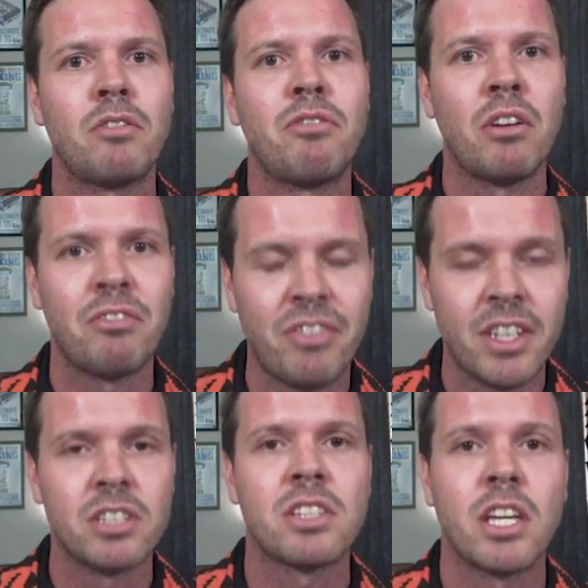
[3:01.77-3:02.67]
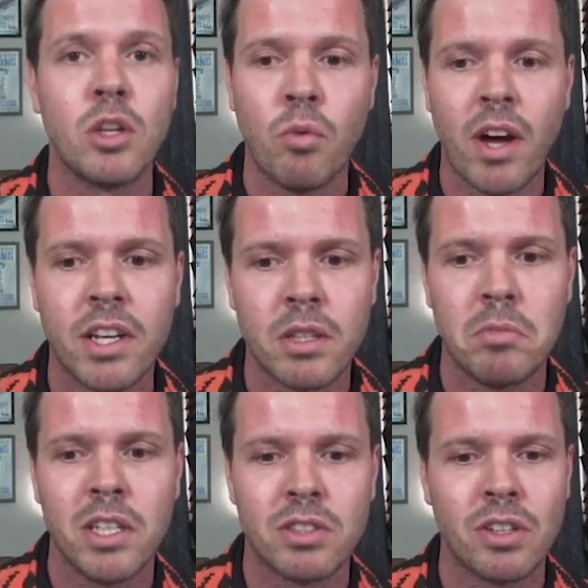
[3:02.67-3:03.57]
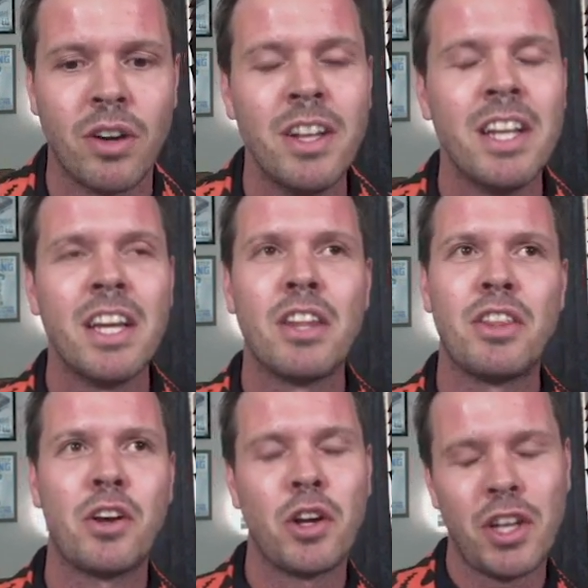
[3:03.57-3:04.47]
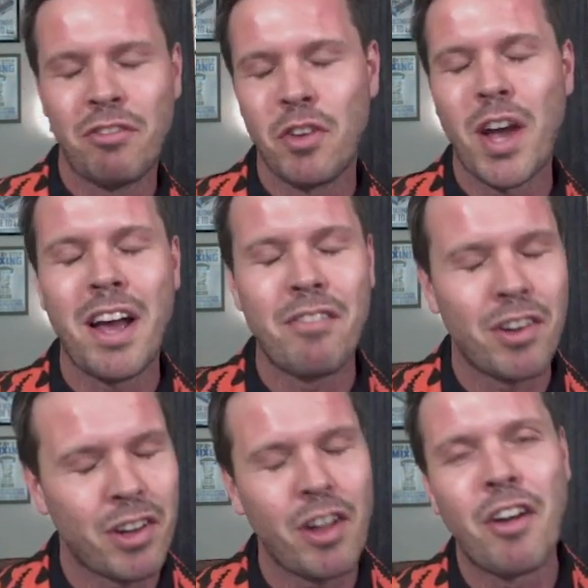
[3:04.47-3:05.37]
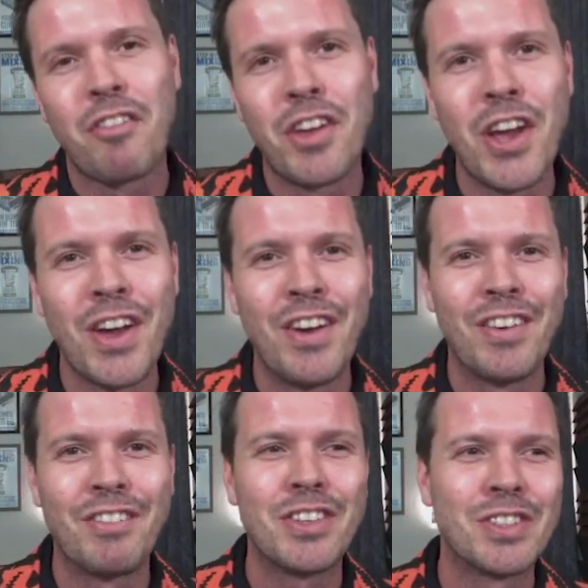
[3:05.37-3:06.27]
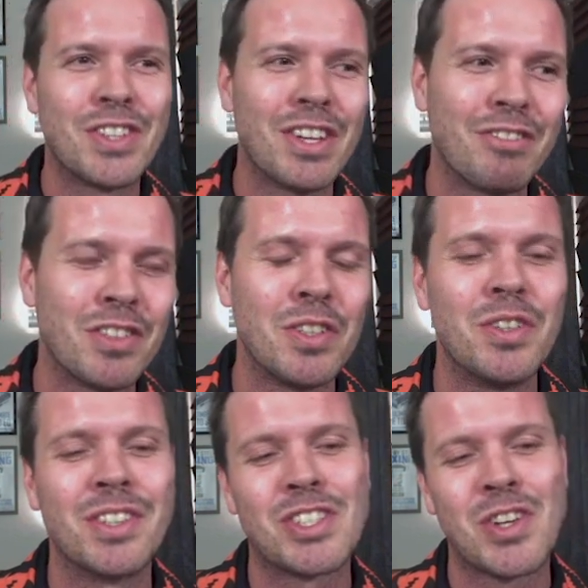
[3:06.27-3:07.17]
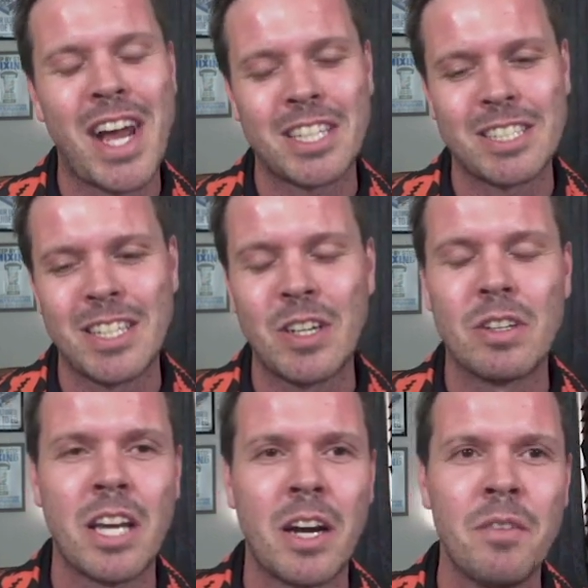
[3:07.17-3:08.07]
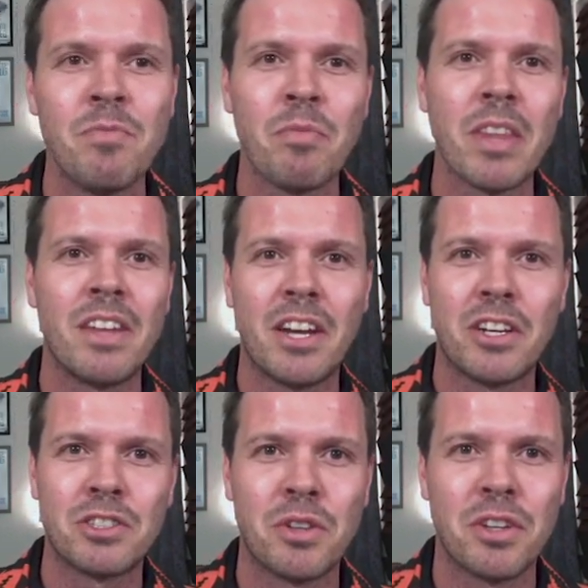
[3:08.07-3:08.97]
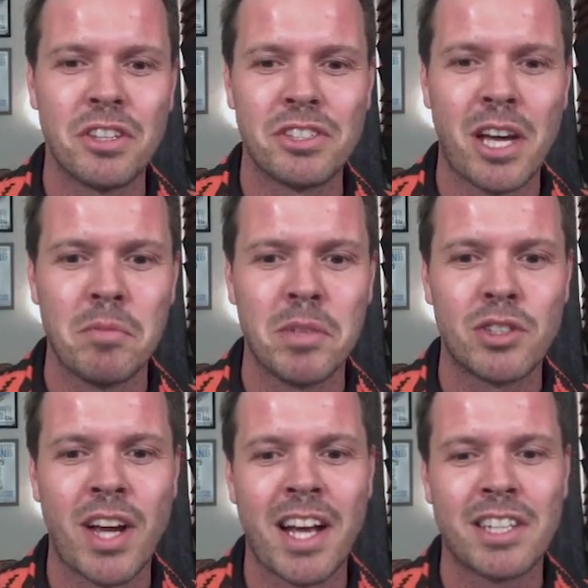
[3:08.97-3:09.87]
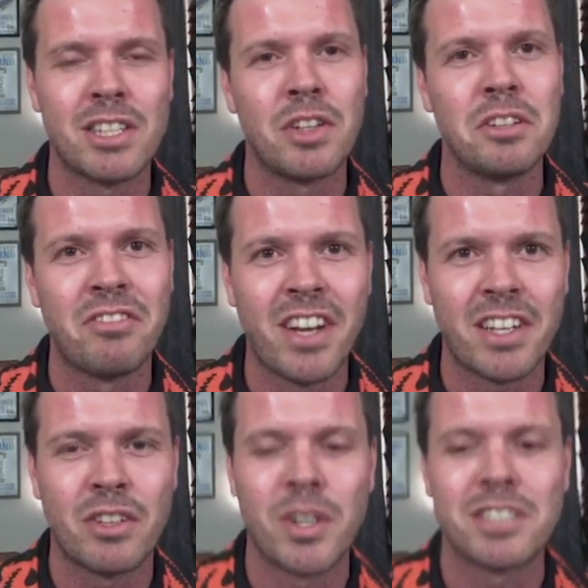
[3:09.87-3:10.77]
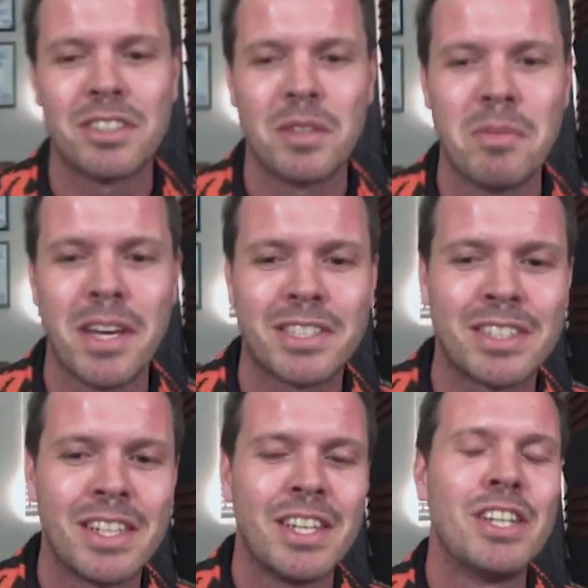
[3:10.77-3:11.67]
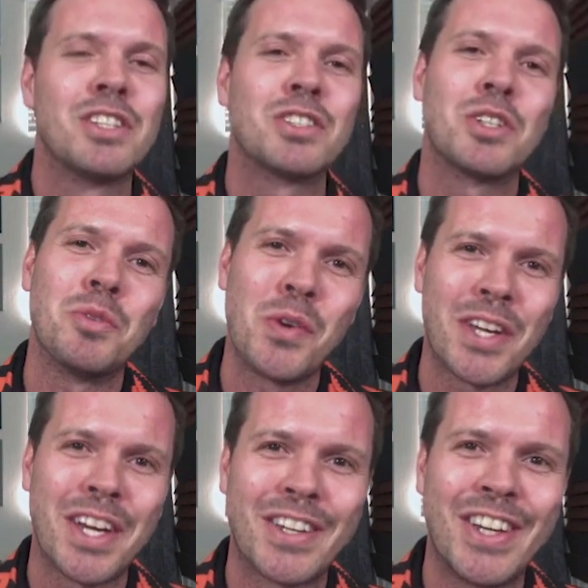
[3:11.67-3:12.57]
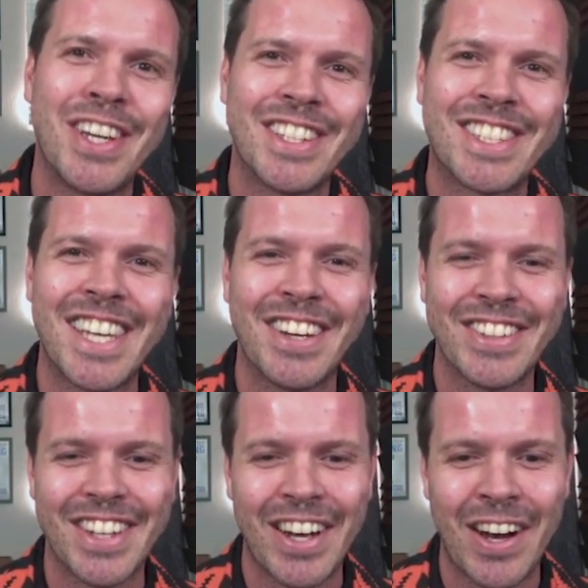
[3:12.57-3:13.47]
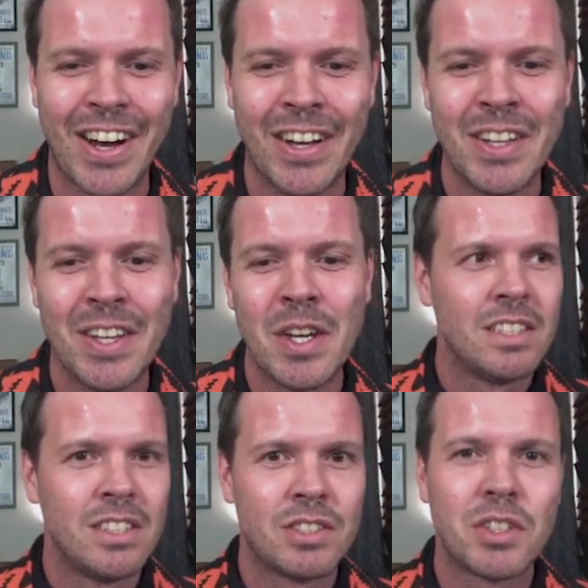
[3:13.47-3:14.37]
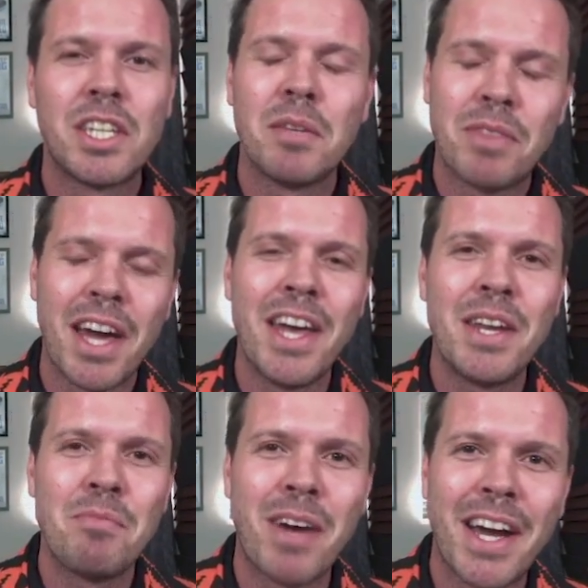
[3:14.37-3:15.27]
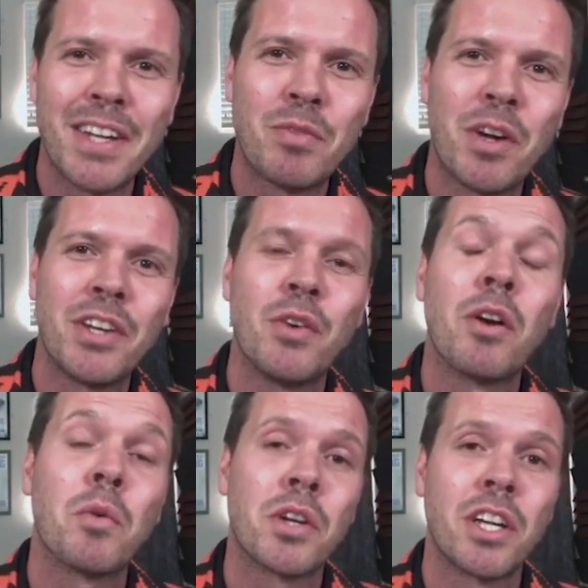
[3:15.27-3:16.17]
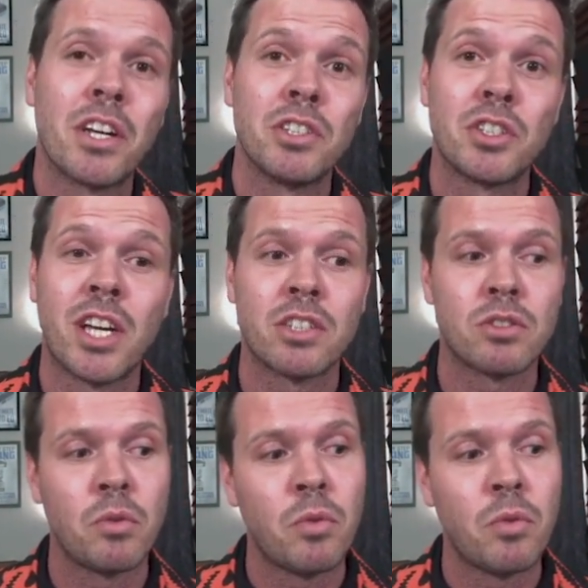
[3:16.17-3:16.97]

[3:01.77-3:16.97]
of finish that you want it to be. So if you have a few tracks here and there that are sort of the zombie tracks, they'll infect the rest of the mix, so you won't get a good sound at all. So keep that in mind when you are working on your tracks. So